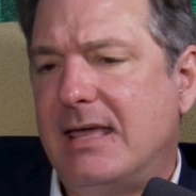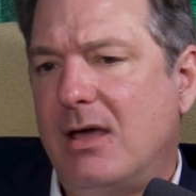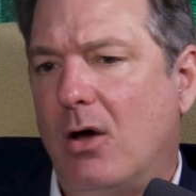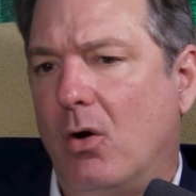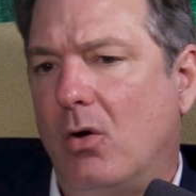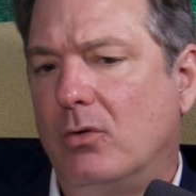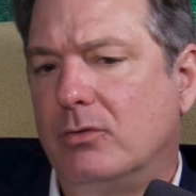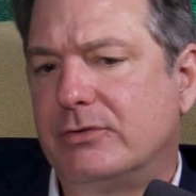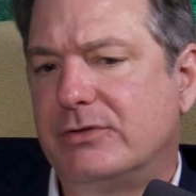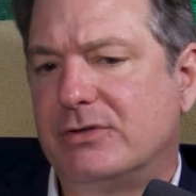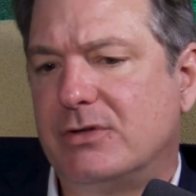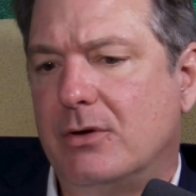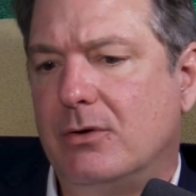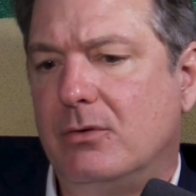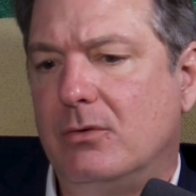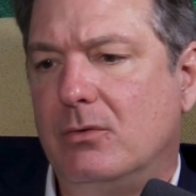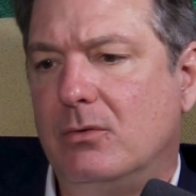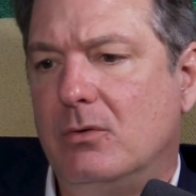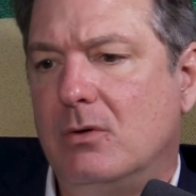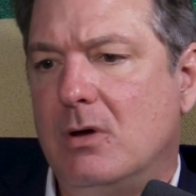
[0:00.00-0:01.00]
I
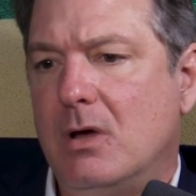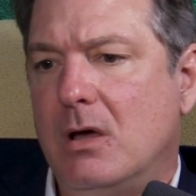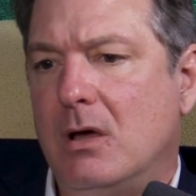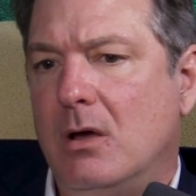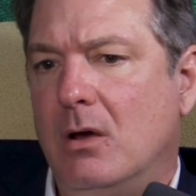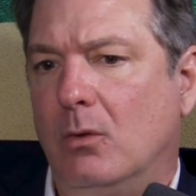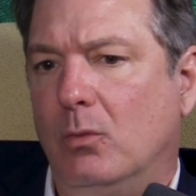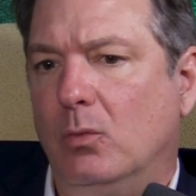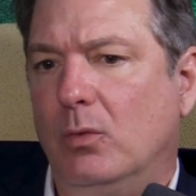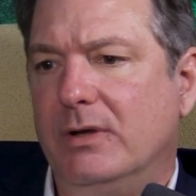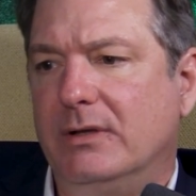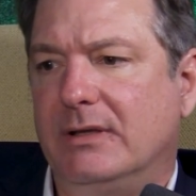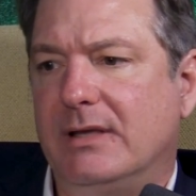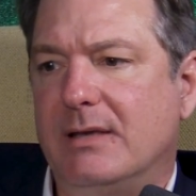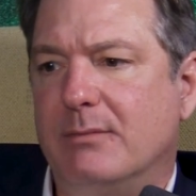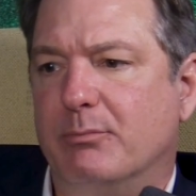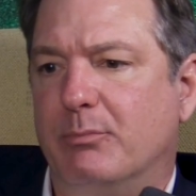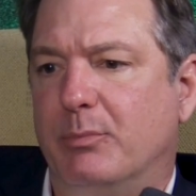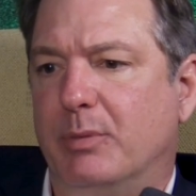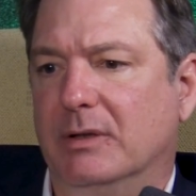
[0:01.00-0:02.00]
also
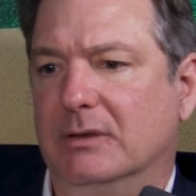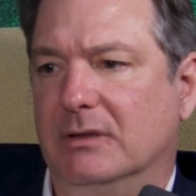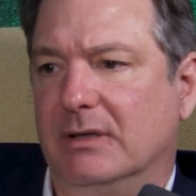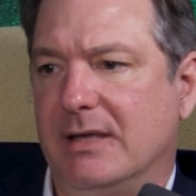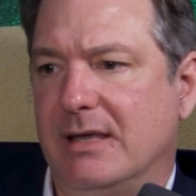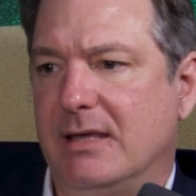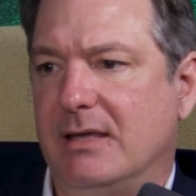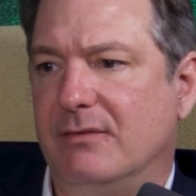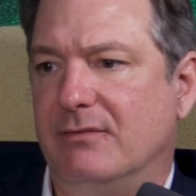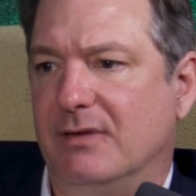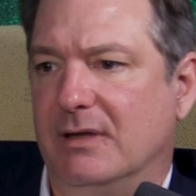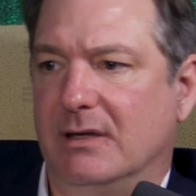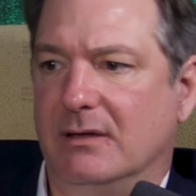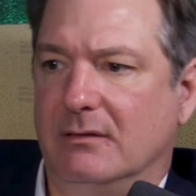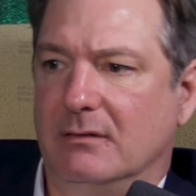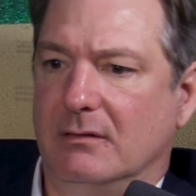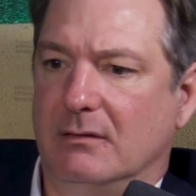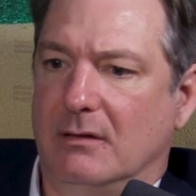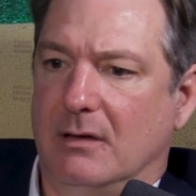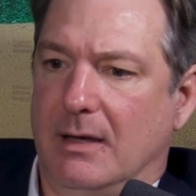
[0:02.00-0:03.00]
really
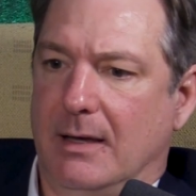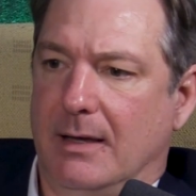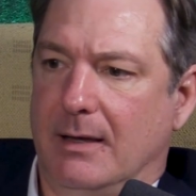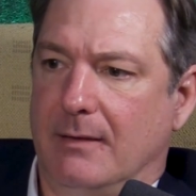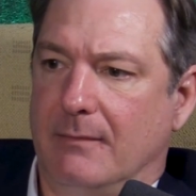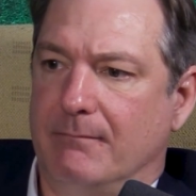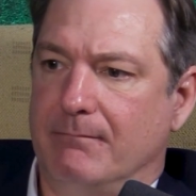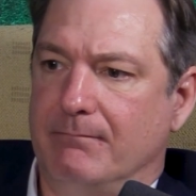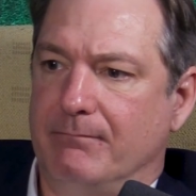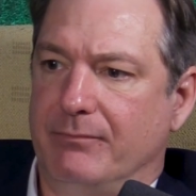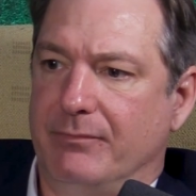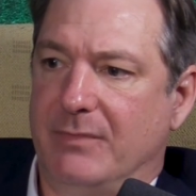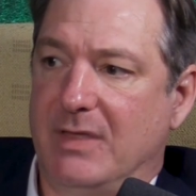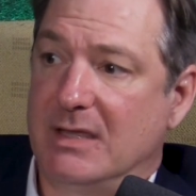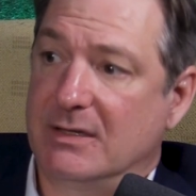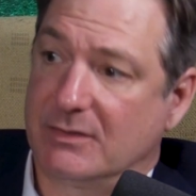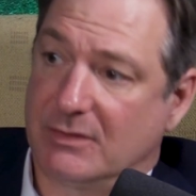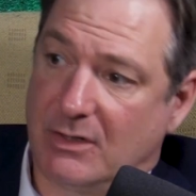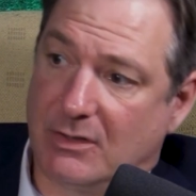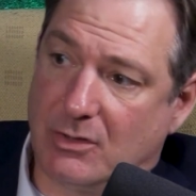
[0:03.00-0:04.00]
believe in
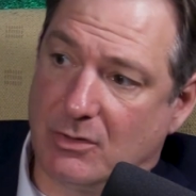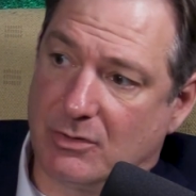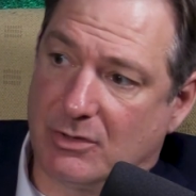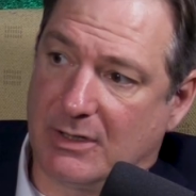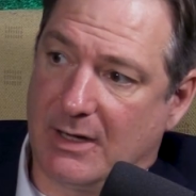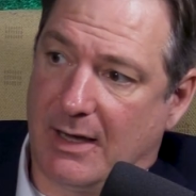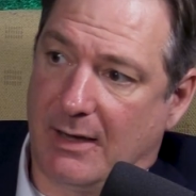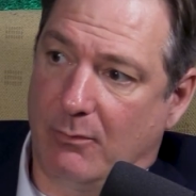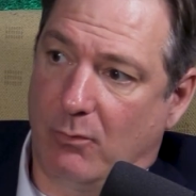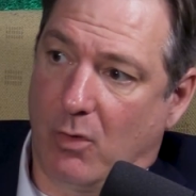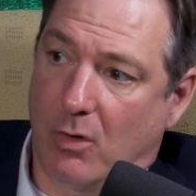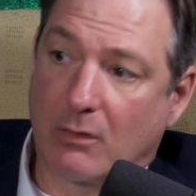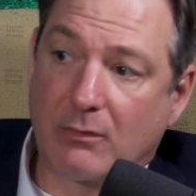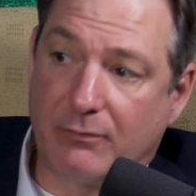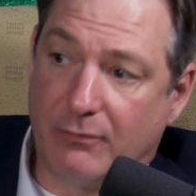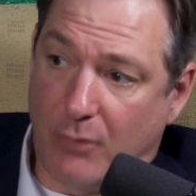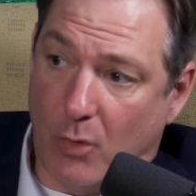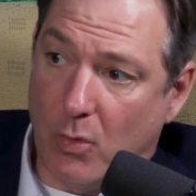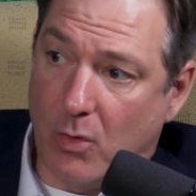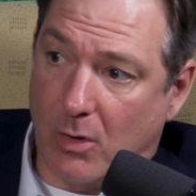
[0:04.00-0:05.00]
the institution I
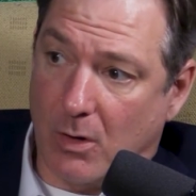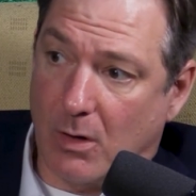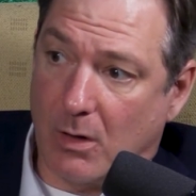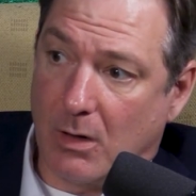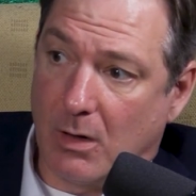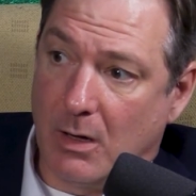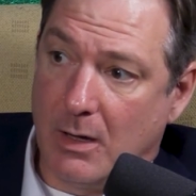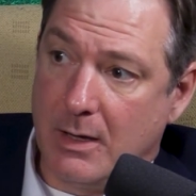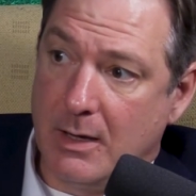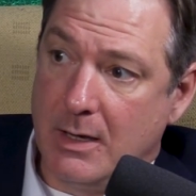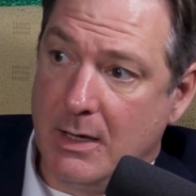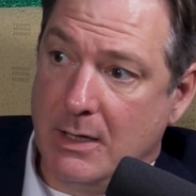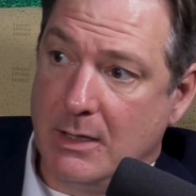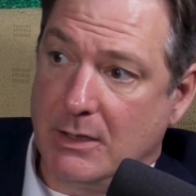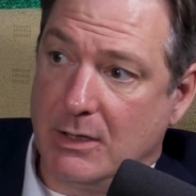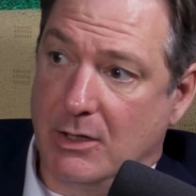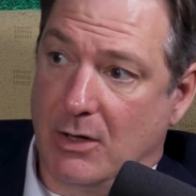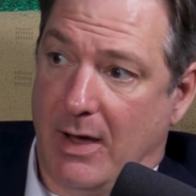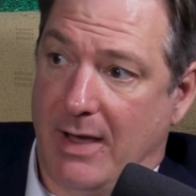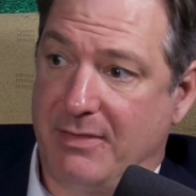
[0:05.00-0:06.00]
work for.
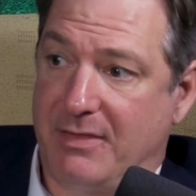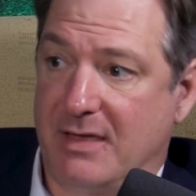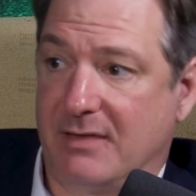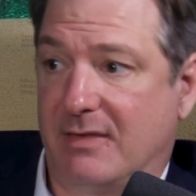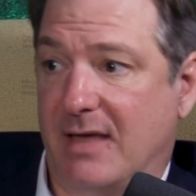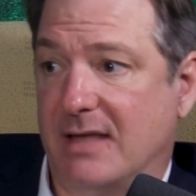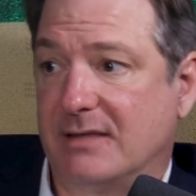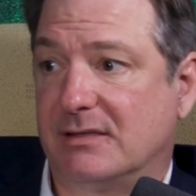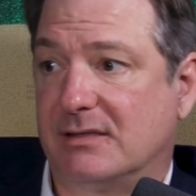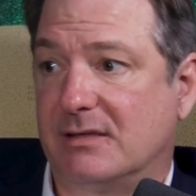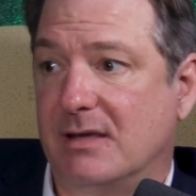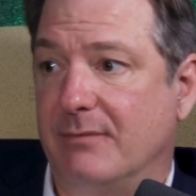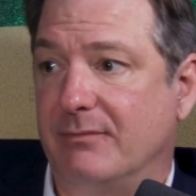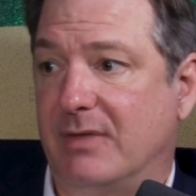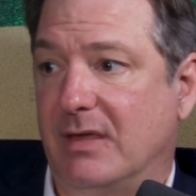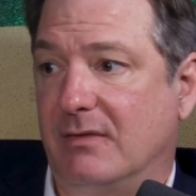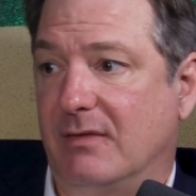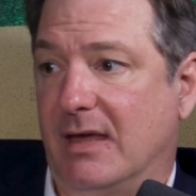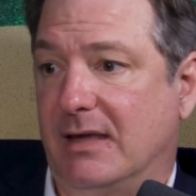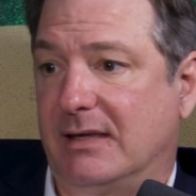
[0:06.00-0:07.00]
I think
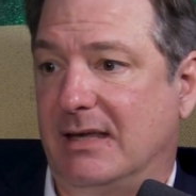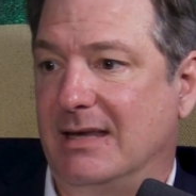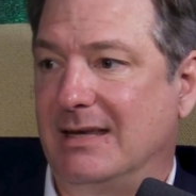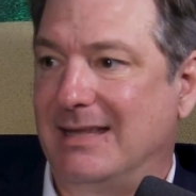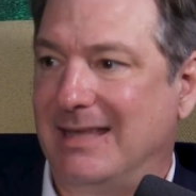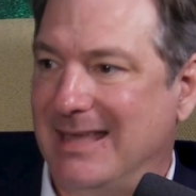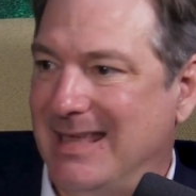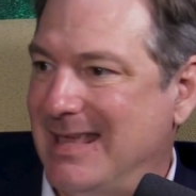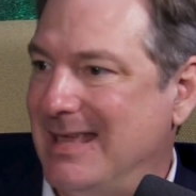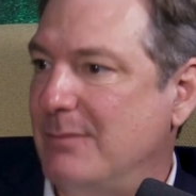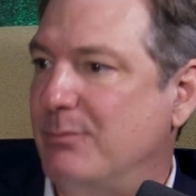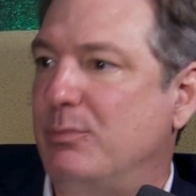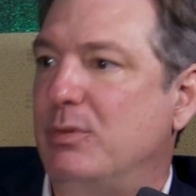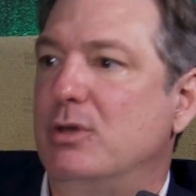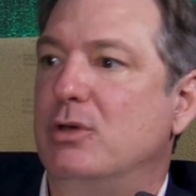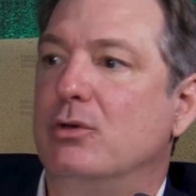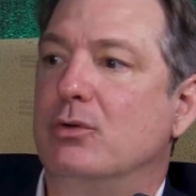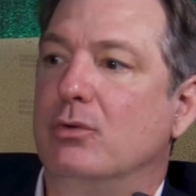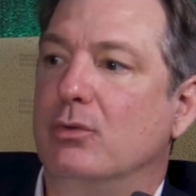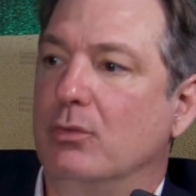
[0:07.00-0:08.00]
that's something that can
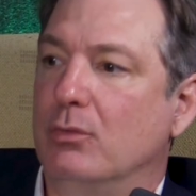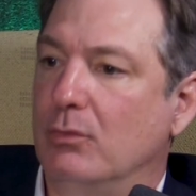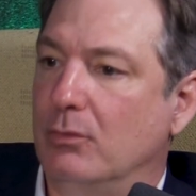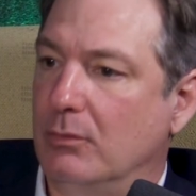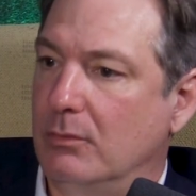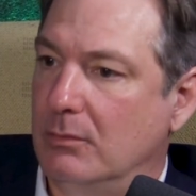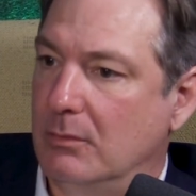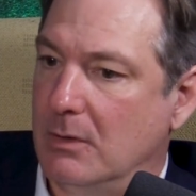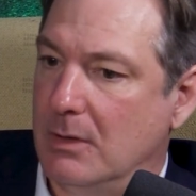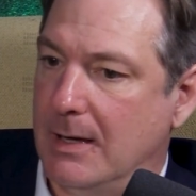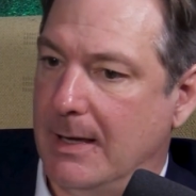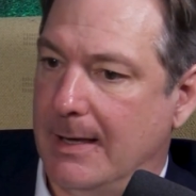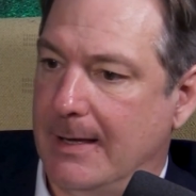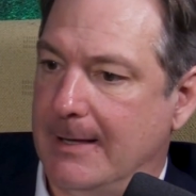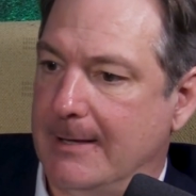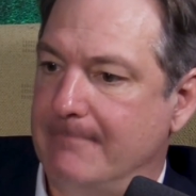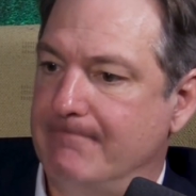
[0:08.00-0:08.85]
keep you